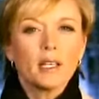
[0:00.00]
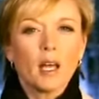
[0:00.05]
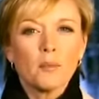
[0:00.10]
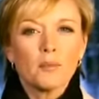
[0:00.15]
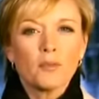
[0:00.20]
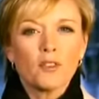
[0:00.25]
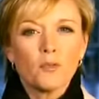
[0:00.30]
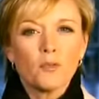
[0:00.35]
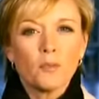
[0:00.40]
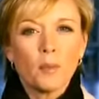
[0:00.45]

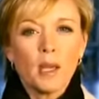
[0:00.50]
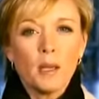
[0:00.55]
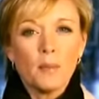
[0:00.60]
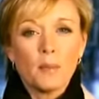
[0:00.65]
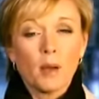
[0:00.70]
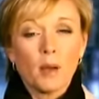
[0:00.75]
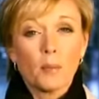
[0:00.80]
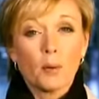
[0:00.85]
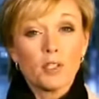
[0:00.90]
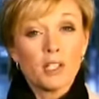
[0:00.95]
number of
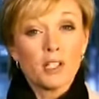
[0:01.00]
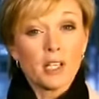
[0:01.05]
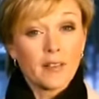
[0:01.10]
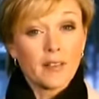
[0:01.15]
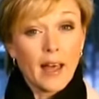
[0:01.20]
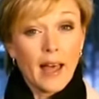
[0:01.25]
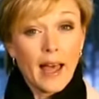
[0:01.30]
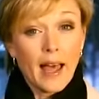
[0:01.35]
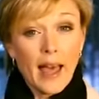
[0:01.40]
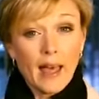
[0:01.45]
people are putting
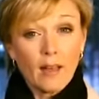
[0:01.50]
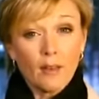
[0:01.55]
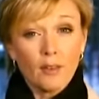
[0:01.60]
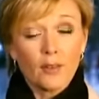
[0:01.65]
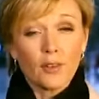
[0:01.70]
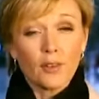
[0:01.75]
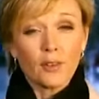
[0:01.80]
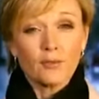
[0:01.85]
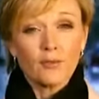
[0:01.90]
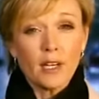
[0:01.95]
their
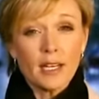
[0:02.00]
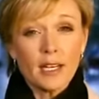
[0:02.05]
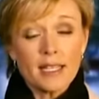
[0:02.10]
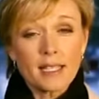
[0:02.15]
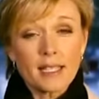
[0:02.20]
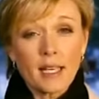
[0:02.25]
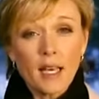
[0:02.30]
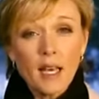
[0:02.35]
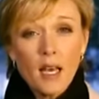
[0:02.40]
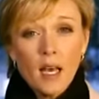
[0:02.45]
health at
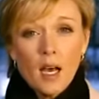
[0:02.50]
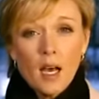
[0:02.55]
risk